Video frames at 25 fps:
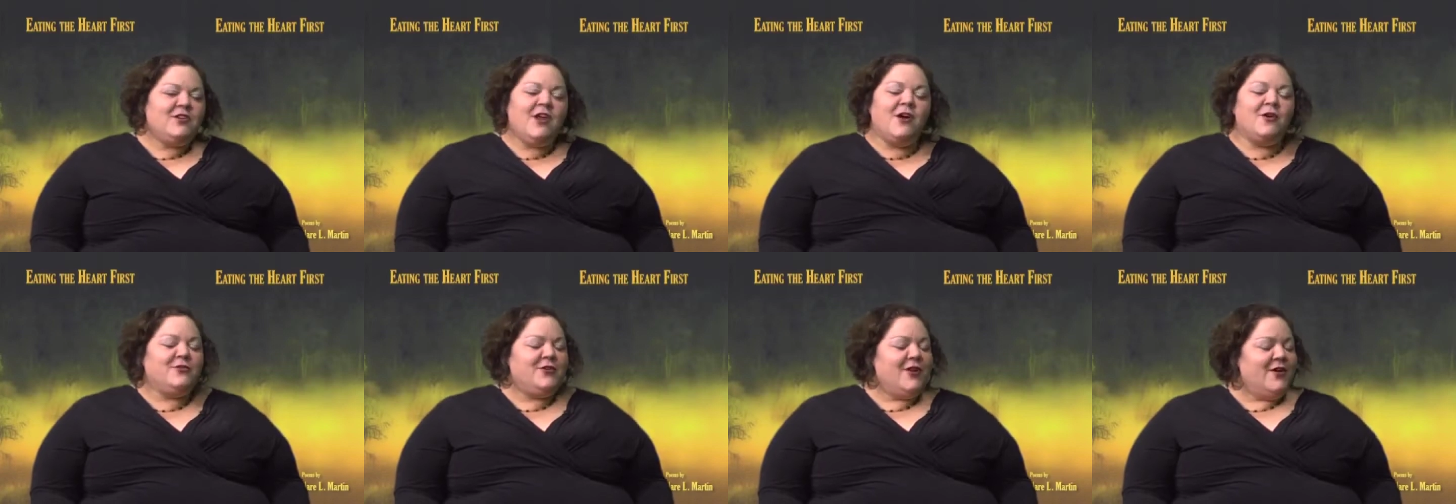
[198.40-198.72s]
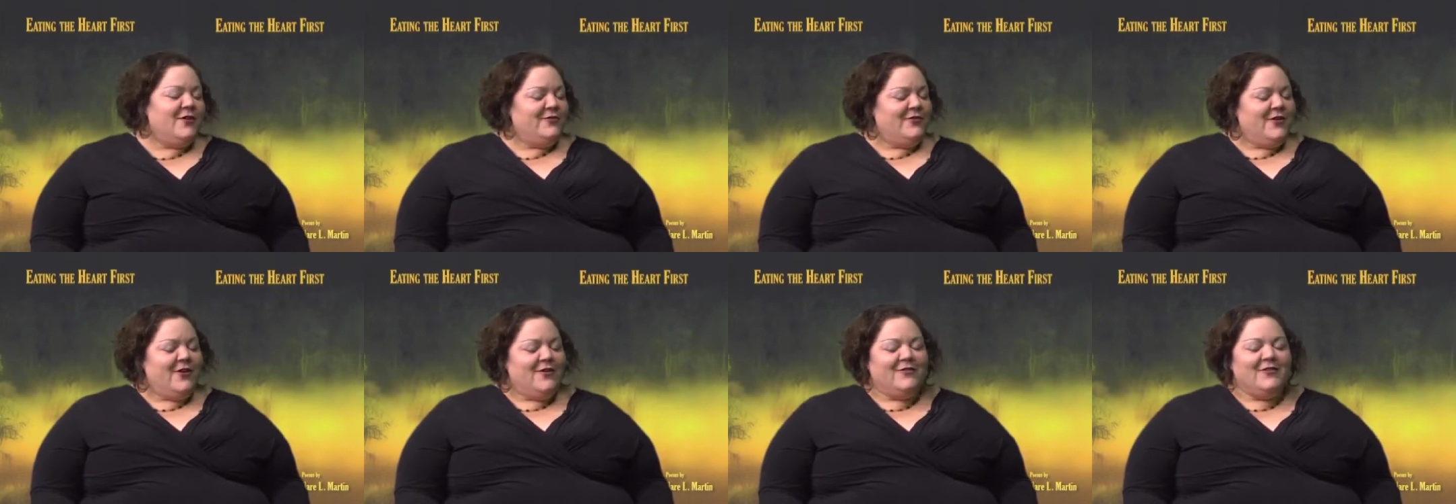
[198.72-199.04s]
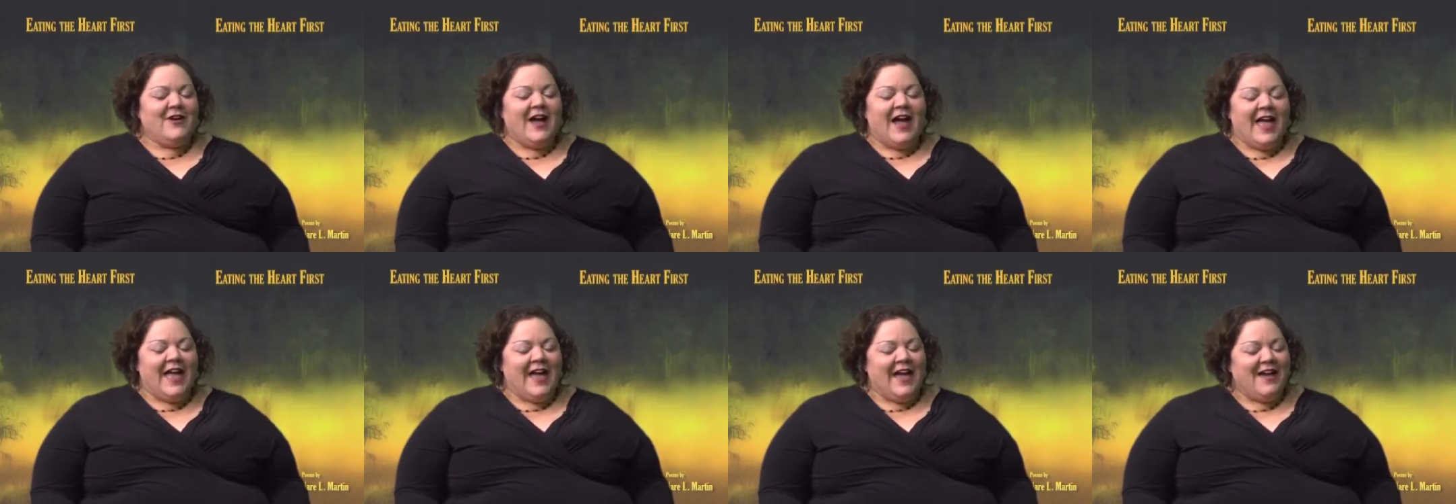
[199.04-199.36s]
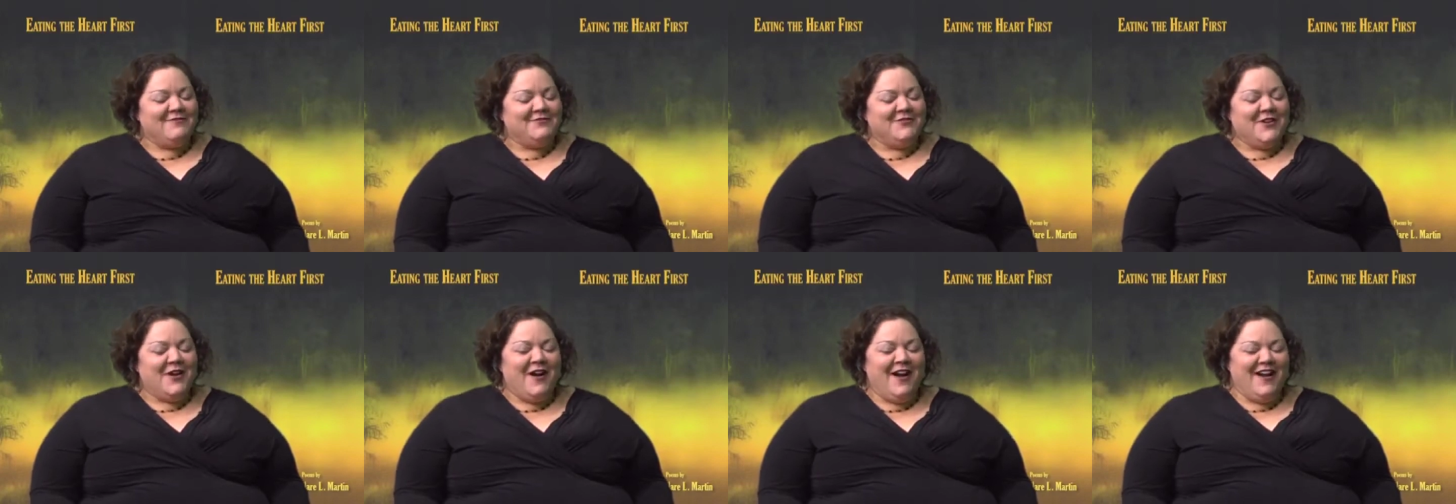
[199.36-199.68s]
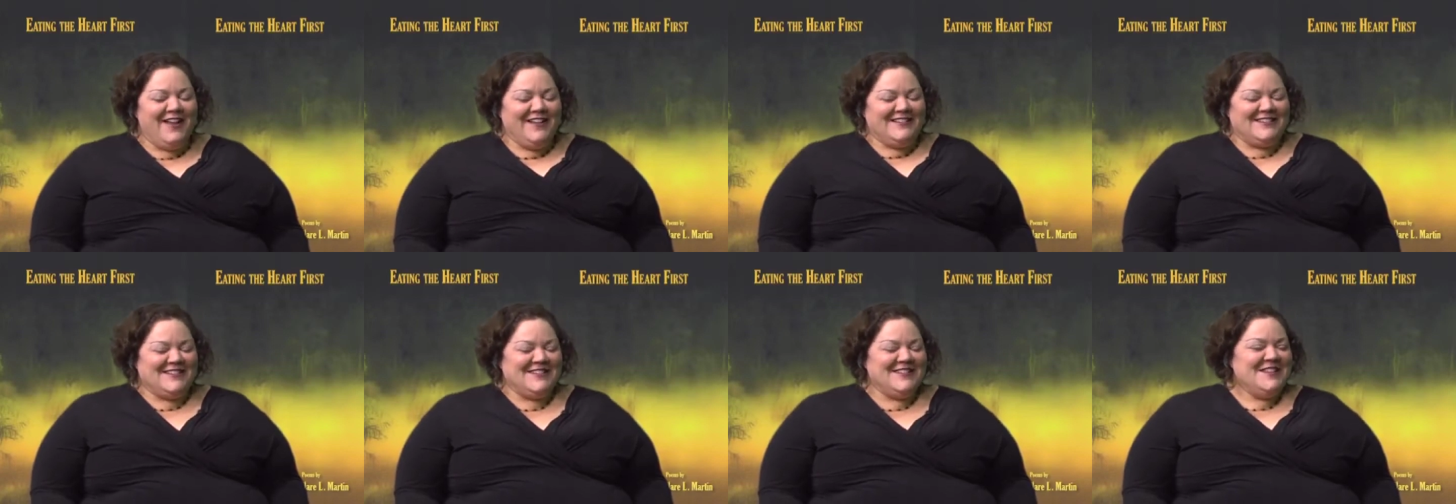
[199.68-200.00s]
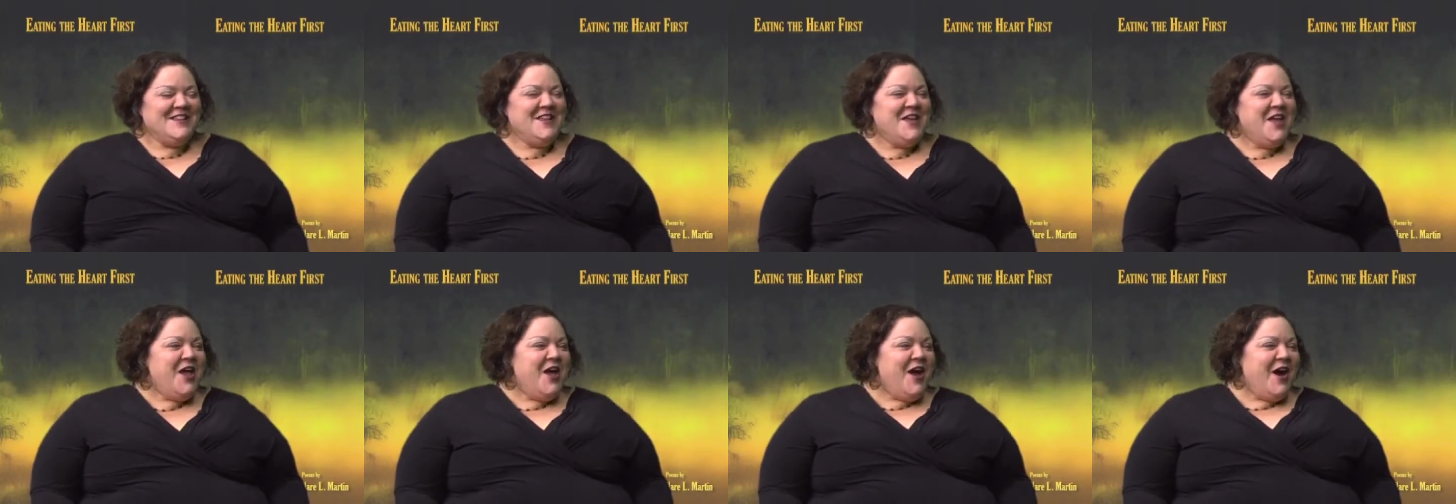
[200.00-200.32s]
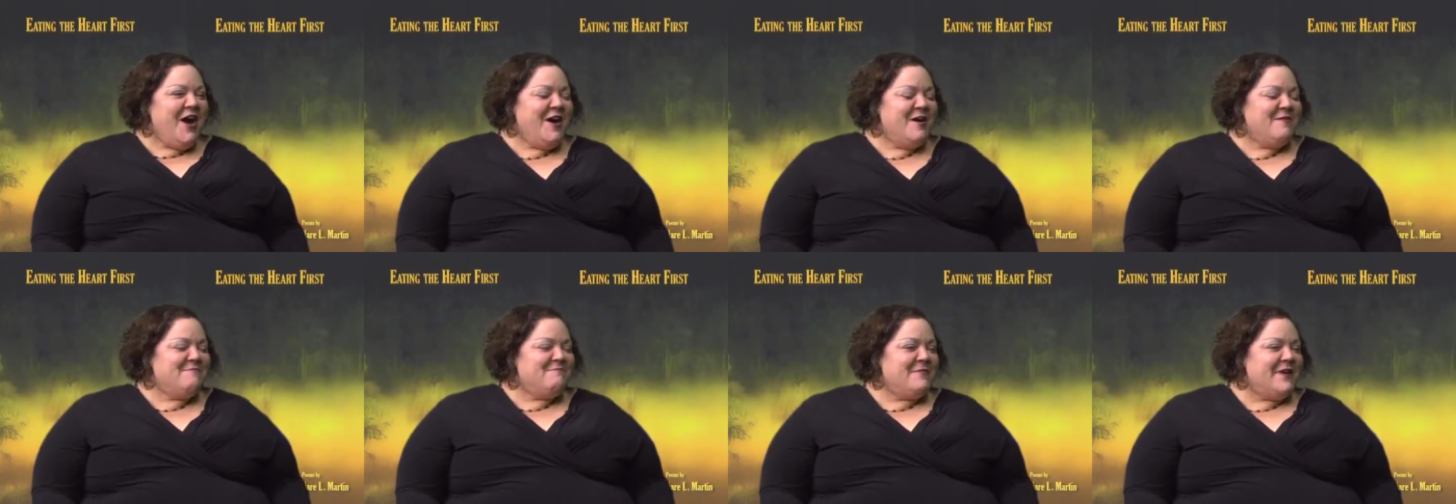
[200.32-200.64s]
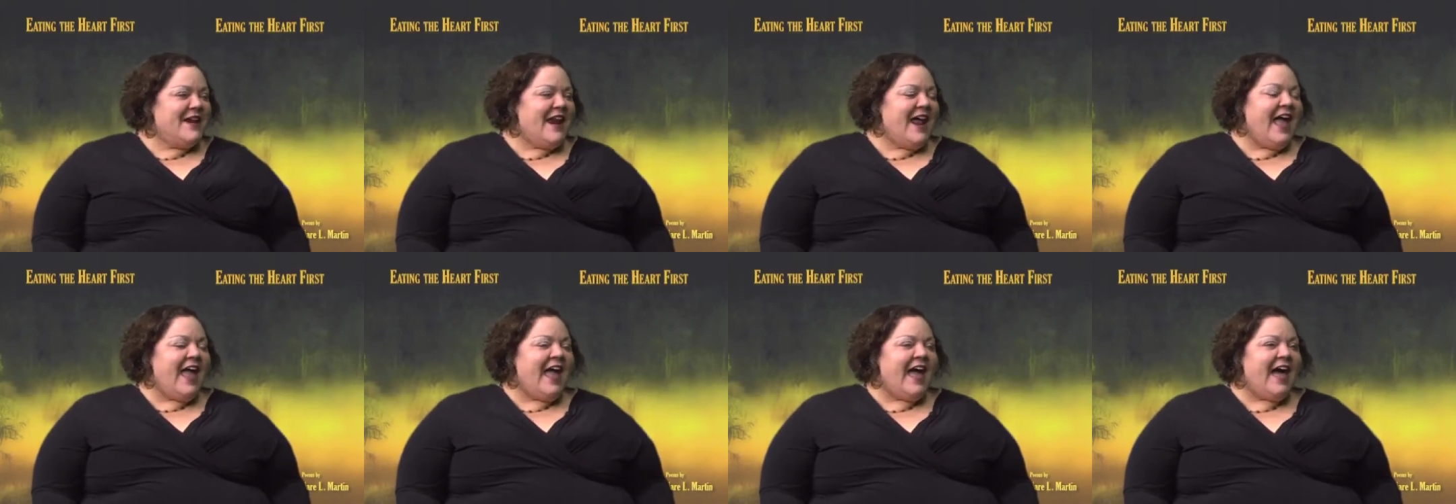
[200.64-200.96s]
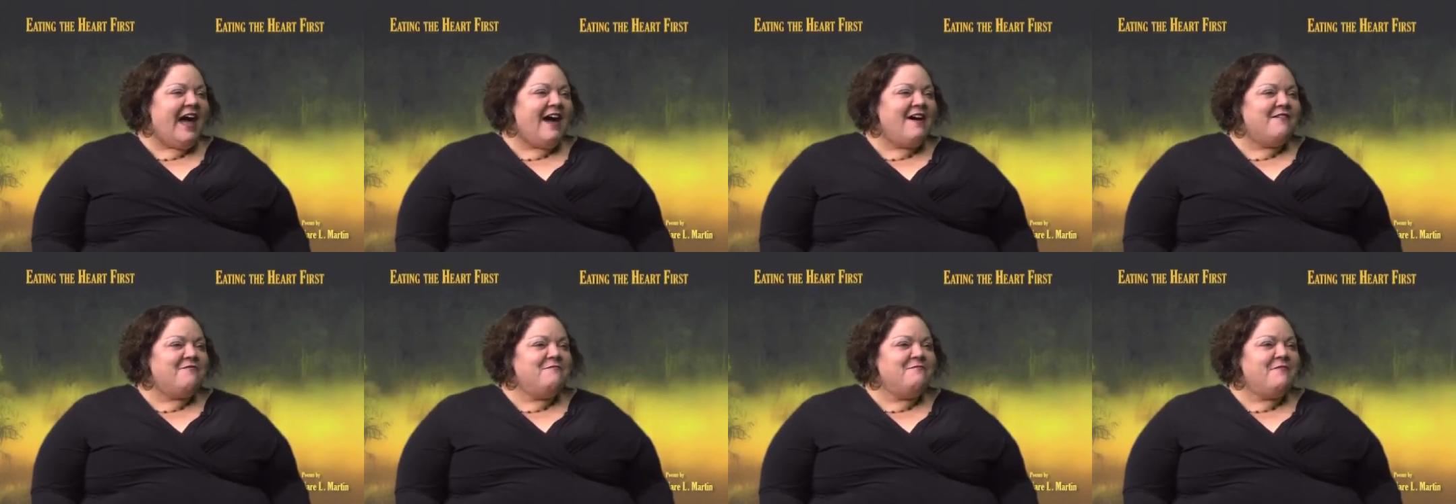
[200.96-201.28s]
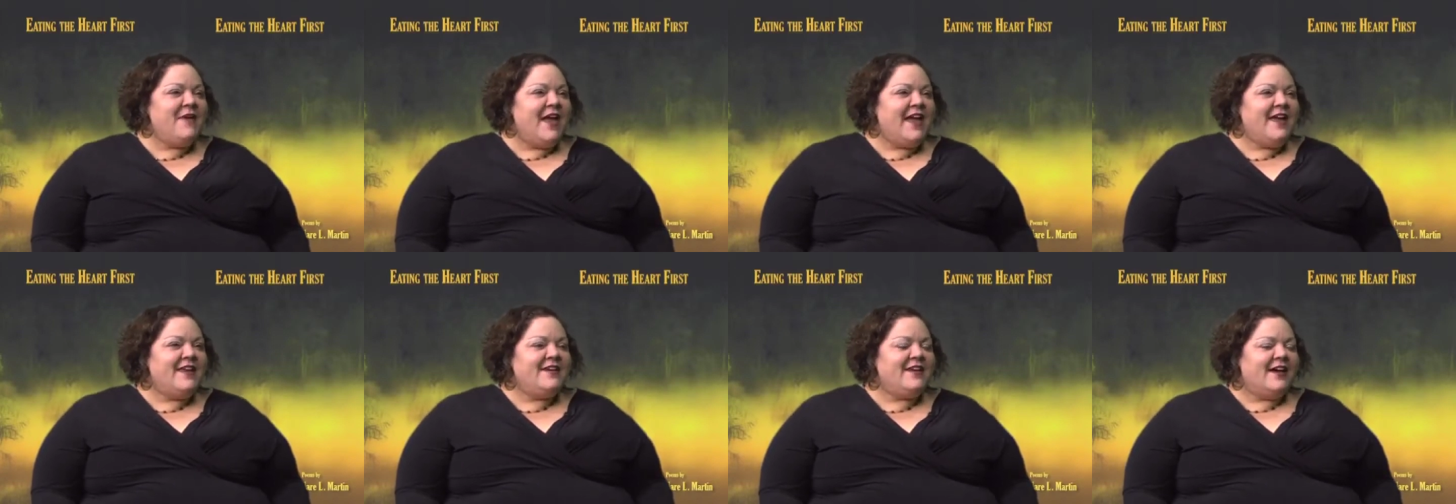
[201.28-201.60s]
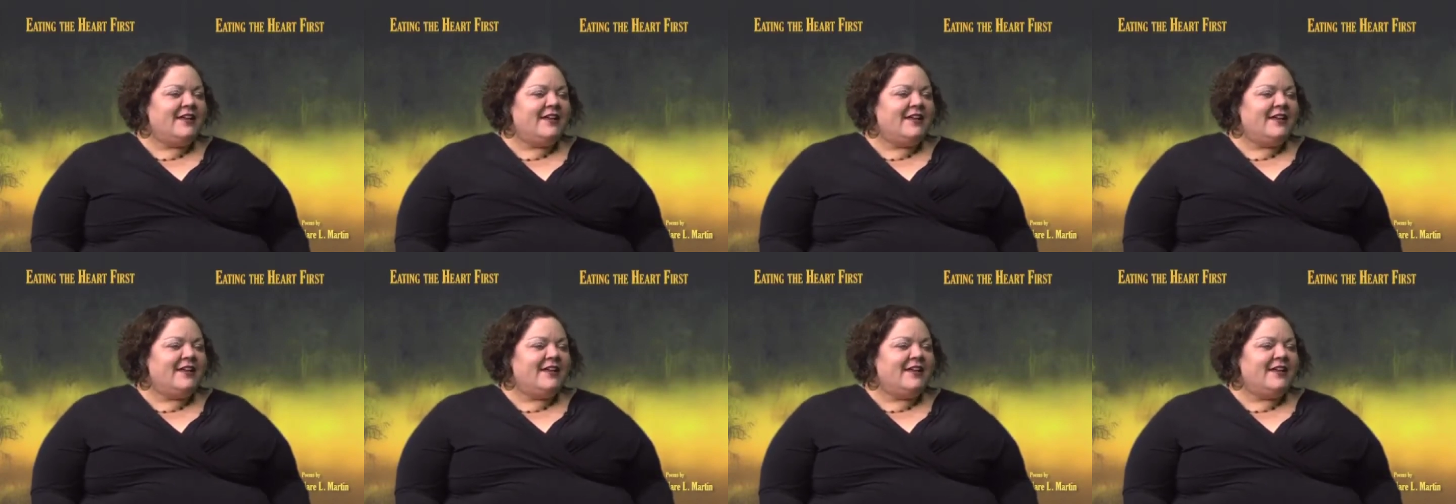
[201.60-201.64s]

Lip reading: No, I have not. But I have made